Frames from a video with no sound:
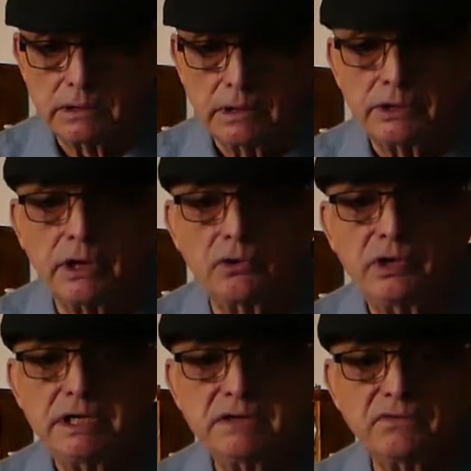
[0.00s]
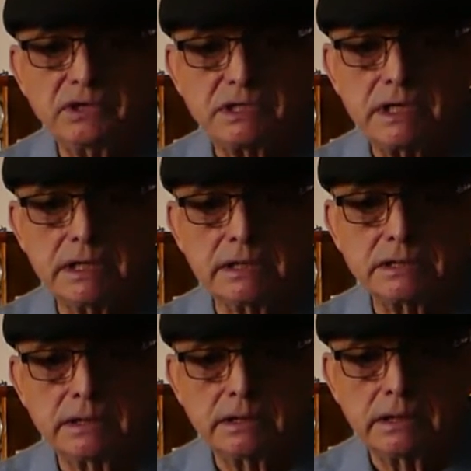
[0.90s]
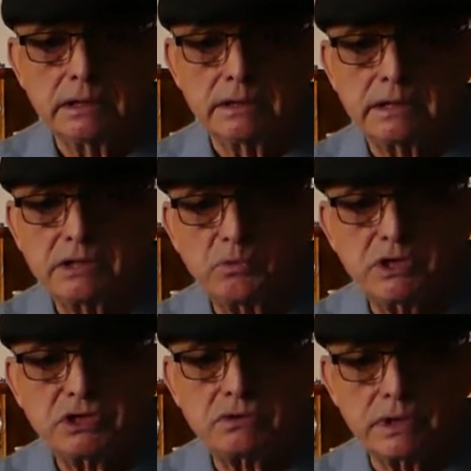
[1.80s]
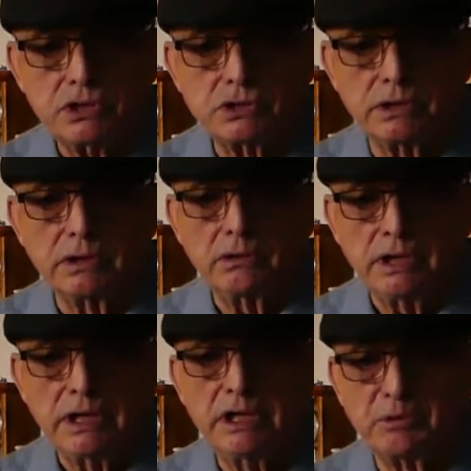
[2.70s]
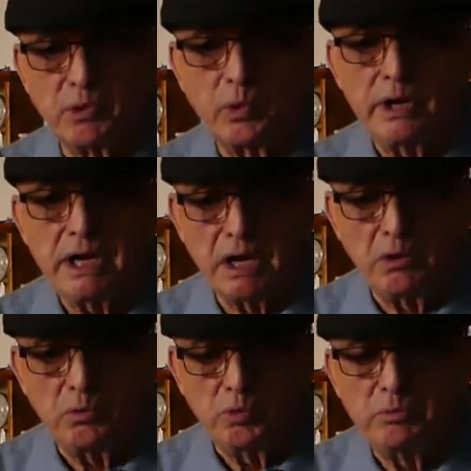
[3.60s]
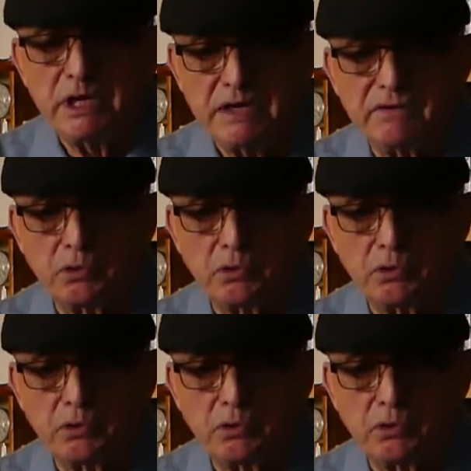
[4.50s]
The only difference is that the restriction in the meridian would be even